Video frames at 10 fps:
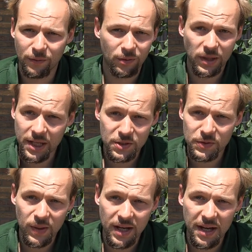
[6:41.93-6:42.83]

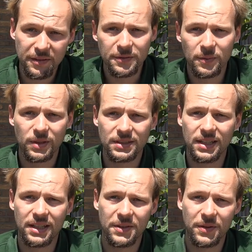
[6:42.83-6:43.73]
location you have, what
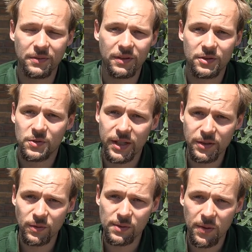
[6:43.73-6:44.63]
kind of
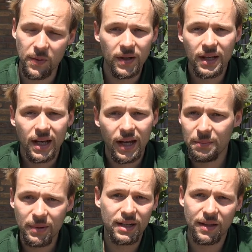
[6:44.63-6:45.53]
strain you grow,
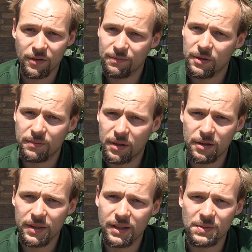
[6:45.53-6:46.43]
and many other
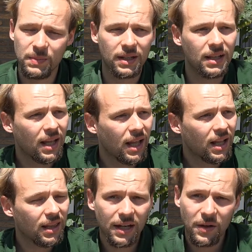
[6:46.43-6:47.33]
parameters, but
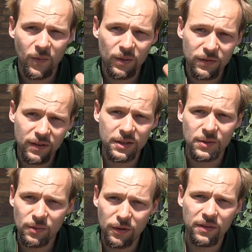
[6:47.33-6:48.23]
like roughly
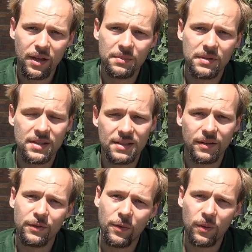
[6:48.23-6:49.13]
rule of thumb is
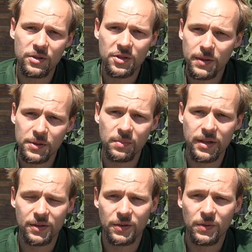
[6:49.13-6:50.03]
for a cherry
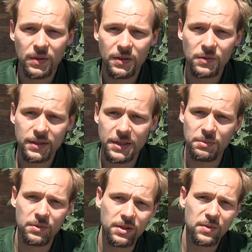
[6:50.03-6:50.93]
tomato, you can reach
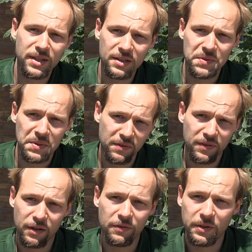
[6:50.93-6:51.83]
between
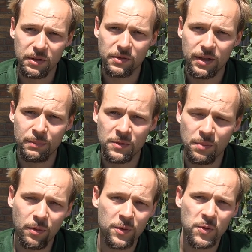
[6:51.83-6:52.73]
20-25 kilograms
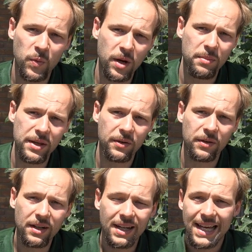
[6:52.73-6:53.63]
per square
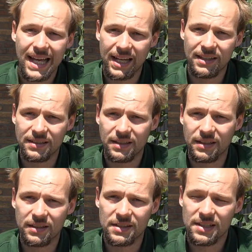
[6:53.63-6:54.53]
meter and
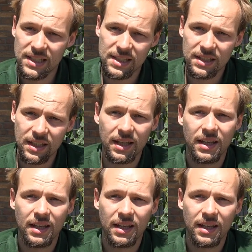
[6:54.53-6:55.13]
season.